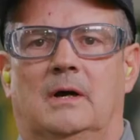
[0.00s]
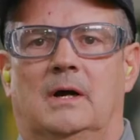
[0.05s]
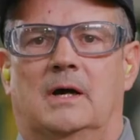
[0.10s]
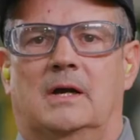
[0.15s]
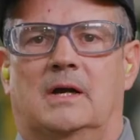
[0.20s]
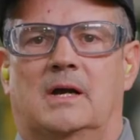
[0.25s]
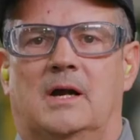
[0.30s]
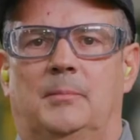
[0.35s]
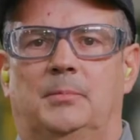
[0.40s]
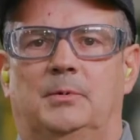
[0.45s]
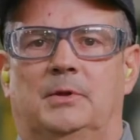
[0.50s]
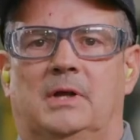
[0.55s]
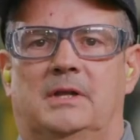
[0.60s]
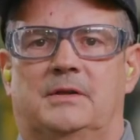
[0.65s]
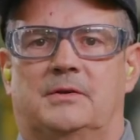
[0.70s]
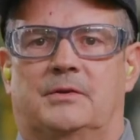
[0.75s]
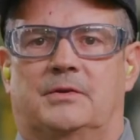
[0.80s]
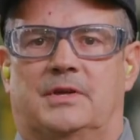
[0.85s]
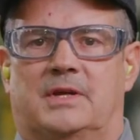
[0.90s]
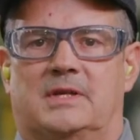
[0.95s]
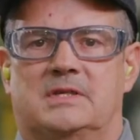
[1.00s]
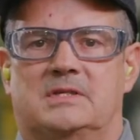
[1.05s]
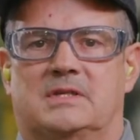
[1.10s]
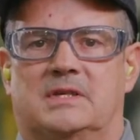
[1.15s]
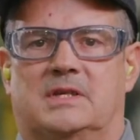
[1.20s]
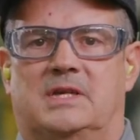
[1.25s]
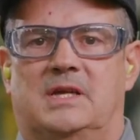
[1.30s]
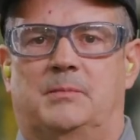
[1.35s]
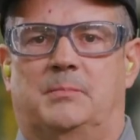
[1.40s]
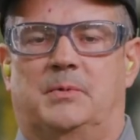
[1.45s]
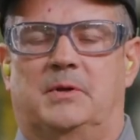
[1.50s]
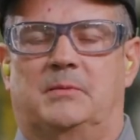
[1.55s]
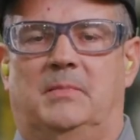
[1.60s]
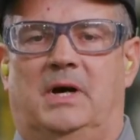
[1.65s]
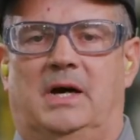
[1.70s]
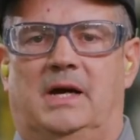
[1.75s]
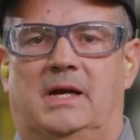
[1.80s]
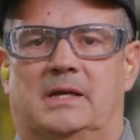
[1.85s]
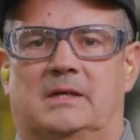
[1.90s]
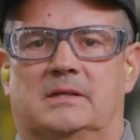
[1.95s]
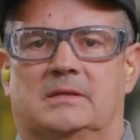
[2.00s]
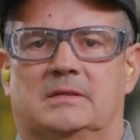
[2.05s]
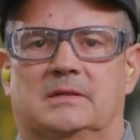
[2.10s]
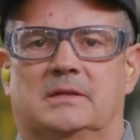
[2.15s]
A couple other things to keep in mind.